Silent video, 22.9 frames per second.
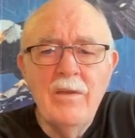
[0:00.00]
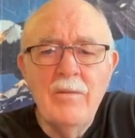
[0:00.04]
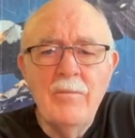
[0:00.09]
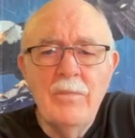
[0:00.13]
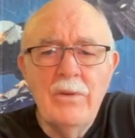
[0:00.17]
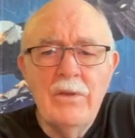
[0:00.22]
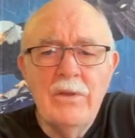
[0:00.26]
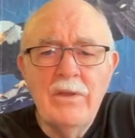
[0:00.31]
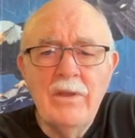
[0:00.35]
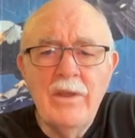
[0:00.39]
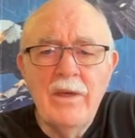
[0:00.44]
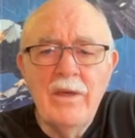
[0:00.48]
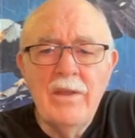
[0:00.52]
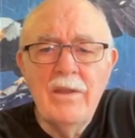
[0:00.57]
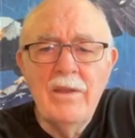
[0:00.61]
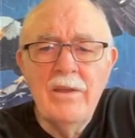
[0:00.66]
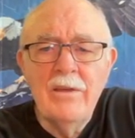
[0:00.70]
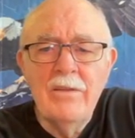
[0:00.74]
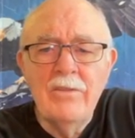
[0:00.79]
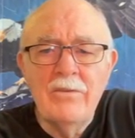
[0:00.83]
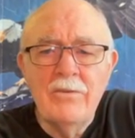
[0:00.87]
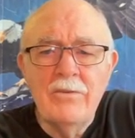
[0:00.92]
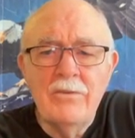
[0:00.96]
but not
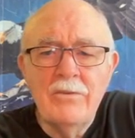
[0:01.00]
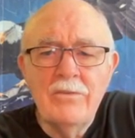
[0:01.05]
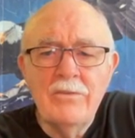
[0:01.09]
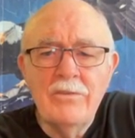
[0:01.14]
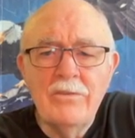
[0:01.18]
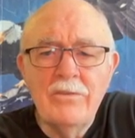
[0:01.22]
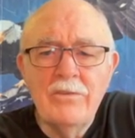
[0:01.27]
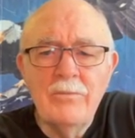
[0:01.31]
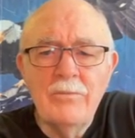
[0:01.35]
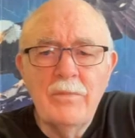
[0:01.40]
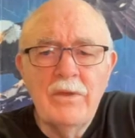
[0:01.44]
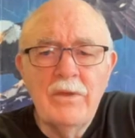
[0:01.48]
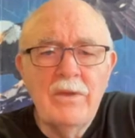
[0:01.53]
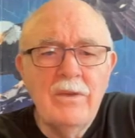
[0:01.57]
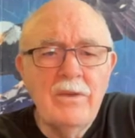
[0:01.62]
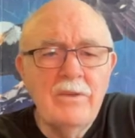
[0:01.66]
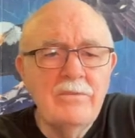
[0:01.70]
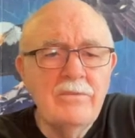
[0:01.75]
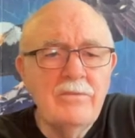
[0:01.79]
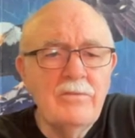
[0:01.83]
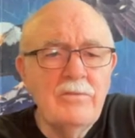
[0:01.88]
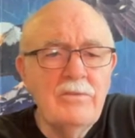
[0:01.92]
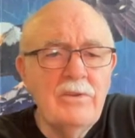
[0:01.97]
others, because
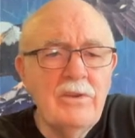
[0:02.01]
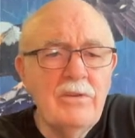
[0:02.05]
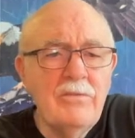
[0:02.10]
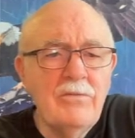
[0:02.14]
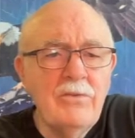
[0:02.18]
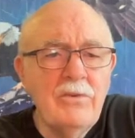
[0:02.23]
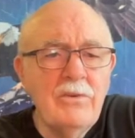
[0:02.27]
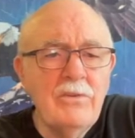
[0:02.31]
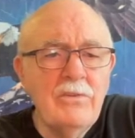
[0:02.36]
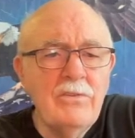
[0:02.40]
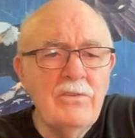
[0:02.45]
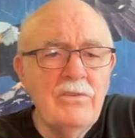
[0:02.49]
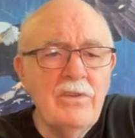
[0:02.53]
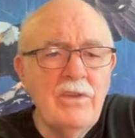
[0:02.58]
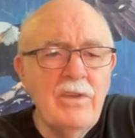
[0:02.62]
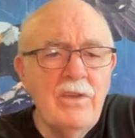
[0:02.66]
of difference